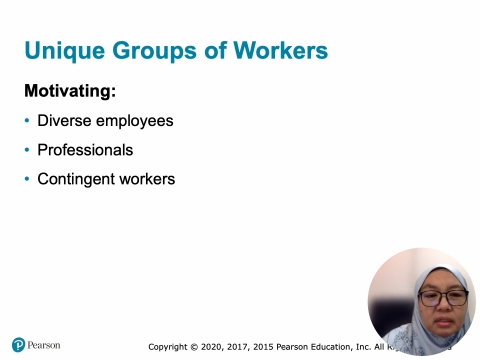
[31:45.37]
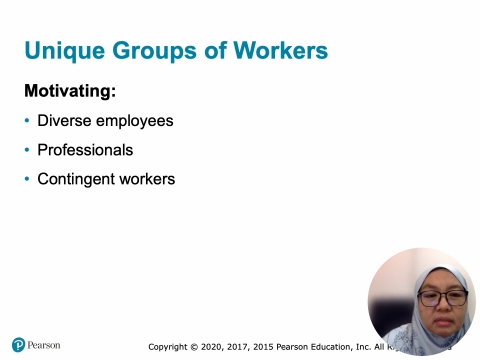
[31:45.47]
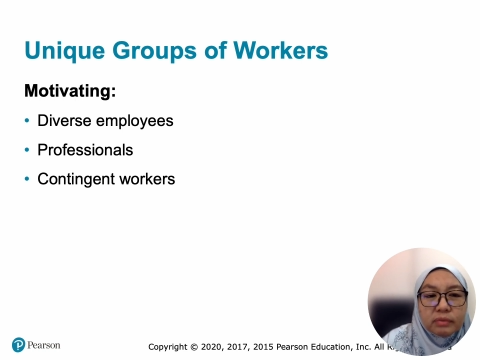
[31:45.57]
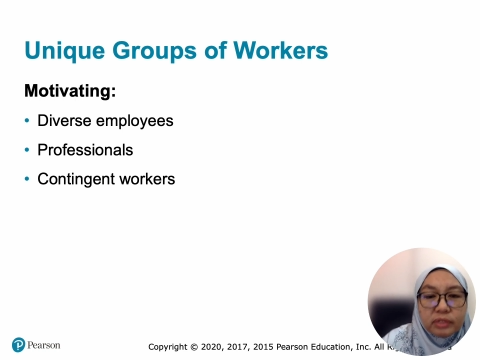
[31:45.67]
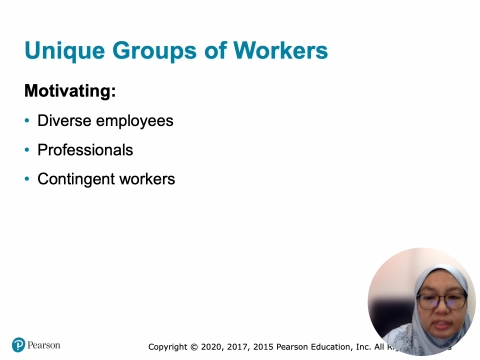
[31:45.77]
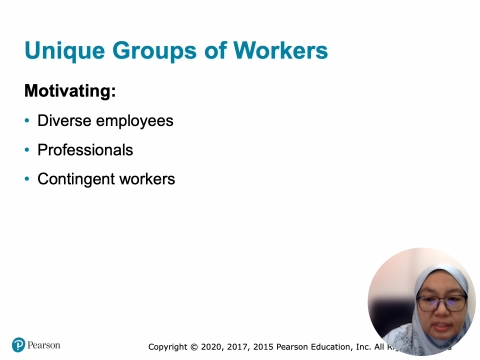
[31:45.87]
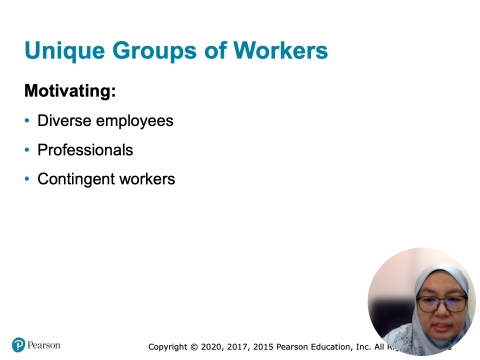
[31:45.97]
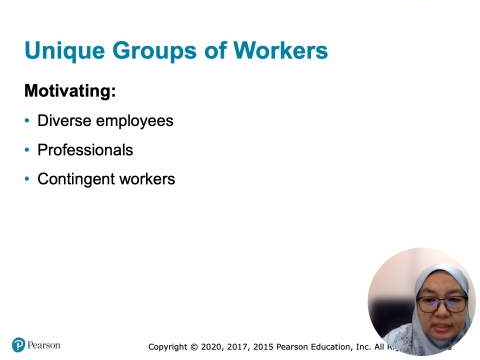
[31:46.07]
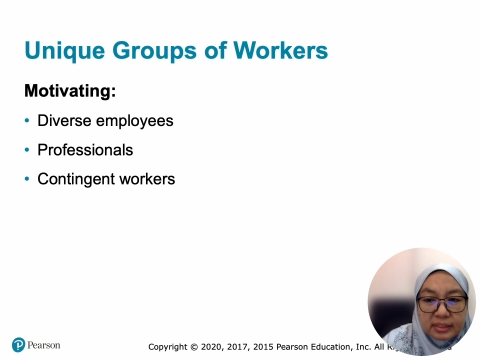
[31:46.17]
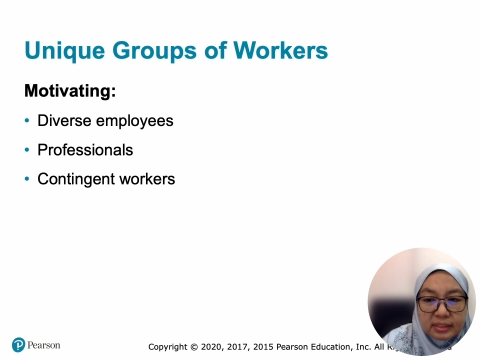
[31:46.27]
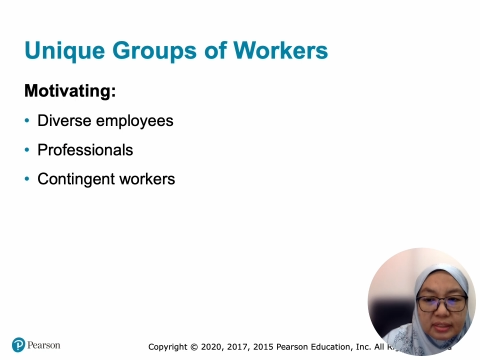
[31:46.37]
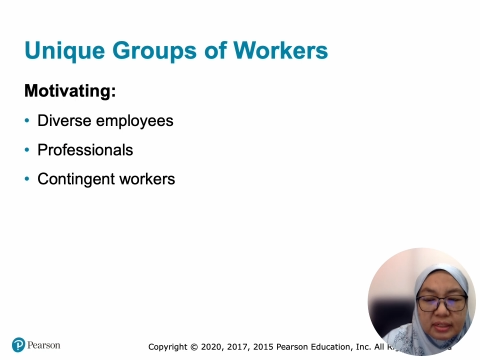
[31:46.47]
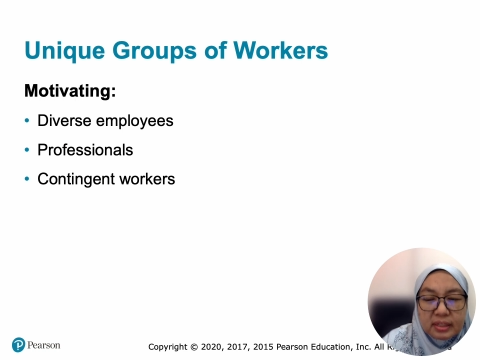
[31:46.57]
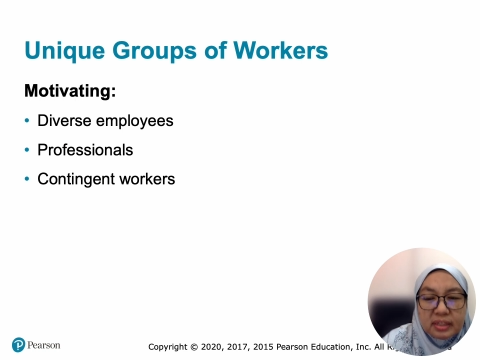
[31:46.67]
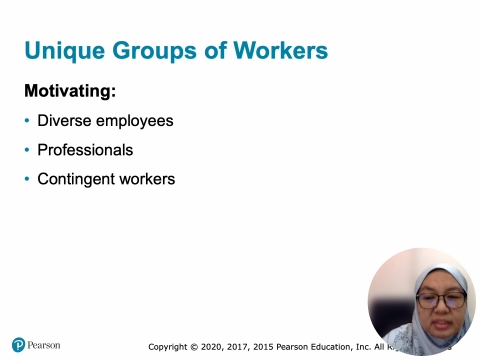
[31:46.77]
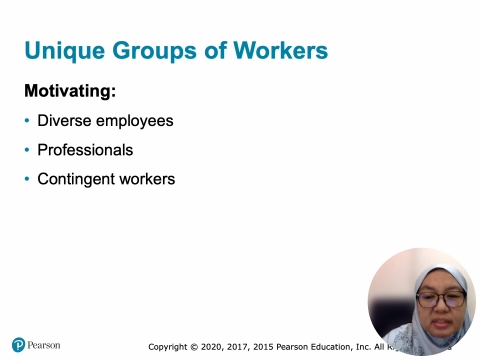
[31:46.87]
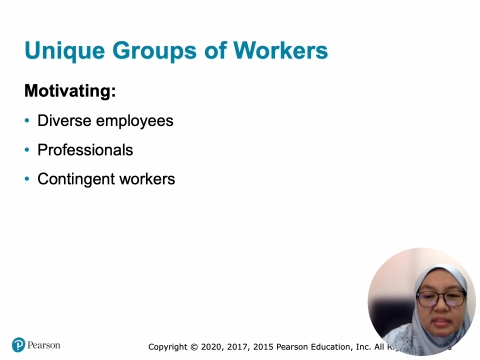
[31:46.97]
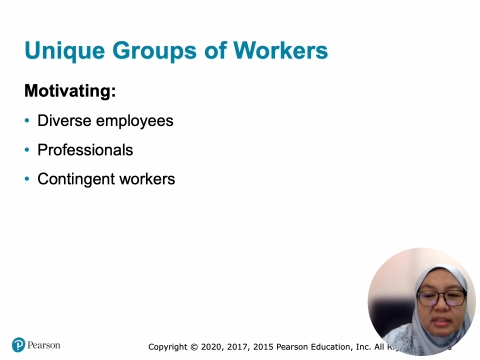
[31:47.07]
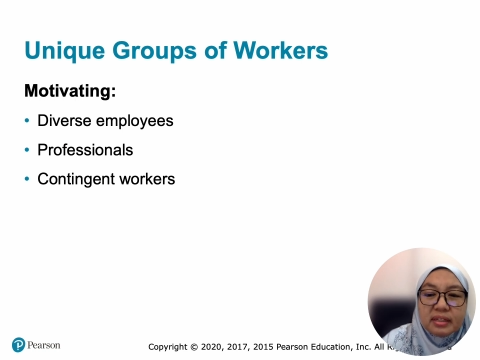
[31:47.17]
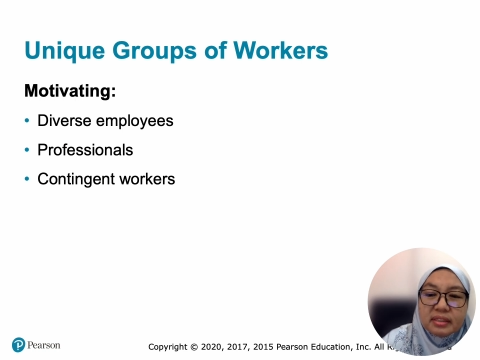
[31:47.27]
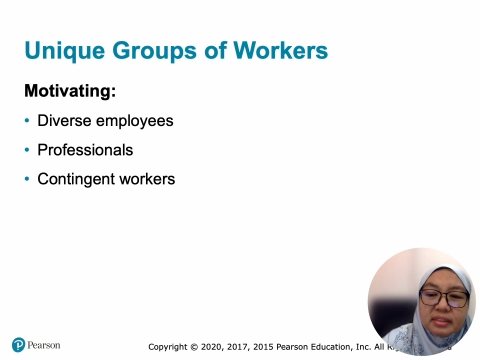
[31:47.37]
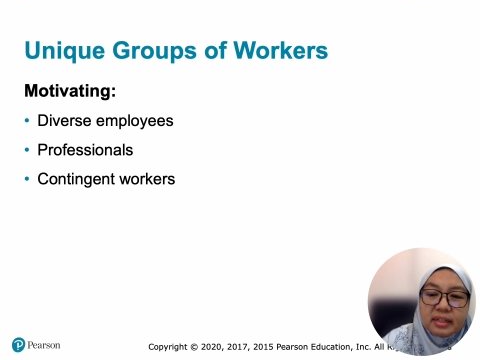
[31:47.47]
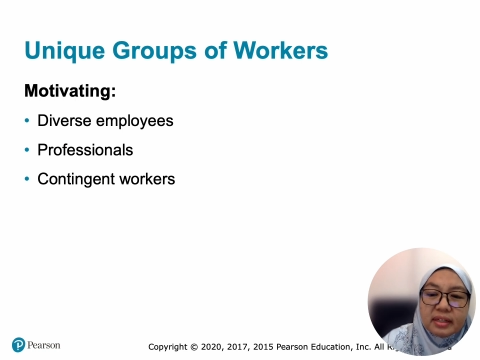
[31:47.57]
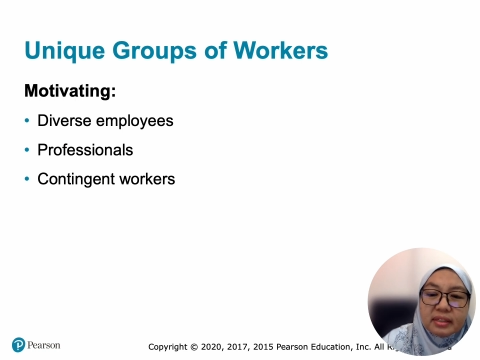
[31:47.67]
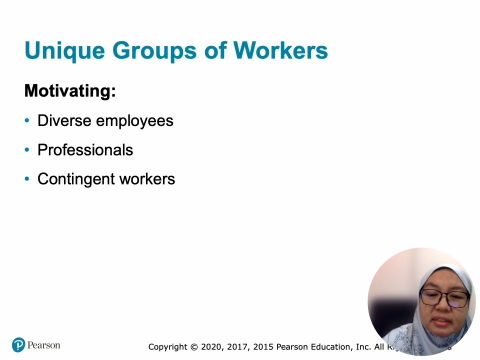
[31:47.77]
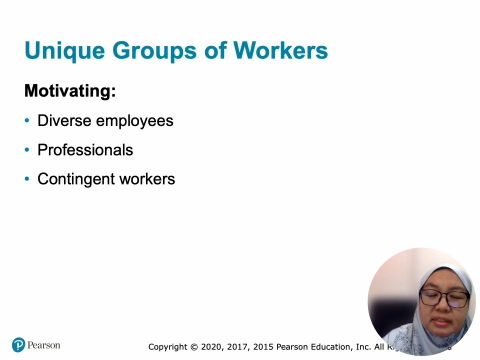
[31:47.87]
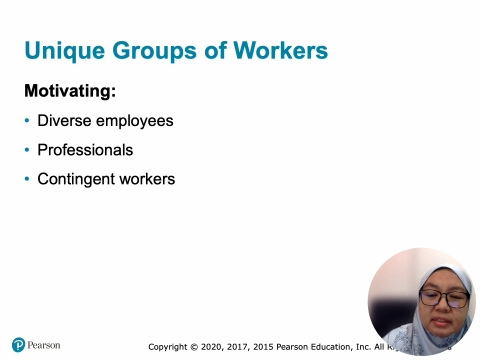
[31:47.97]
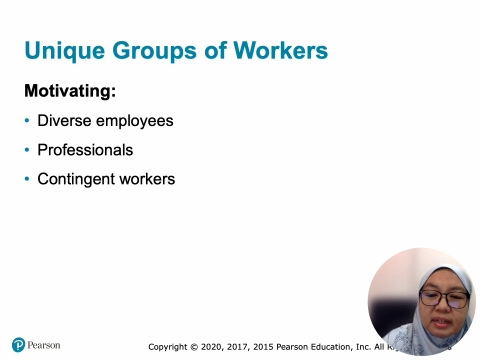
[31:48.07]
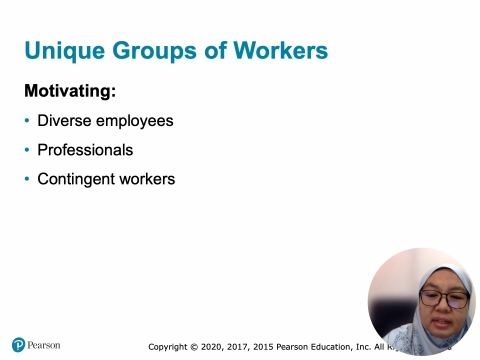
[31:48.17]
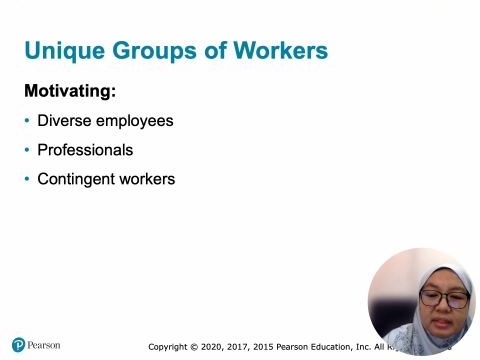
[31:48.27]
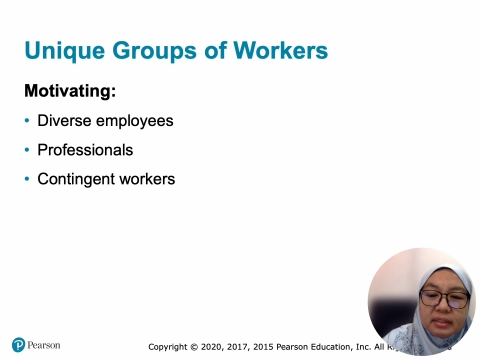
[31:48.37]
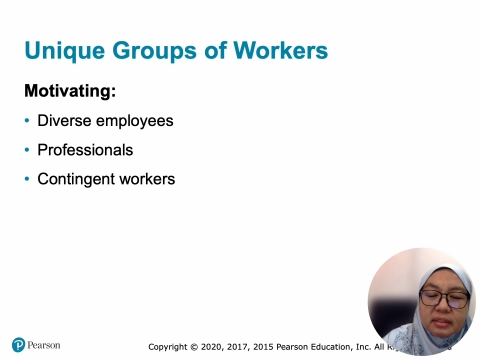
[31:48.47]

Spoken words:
For instance, studies tell us that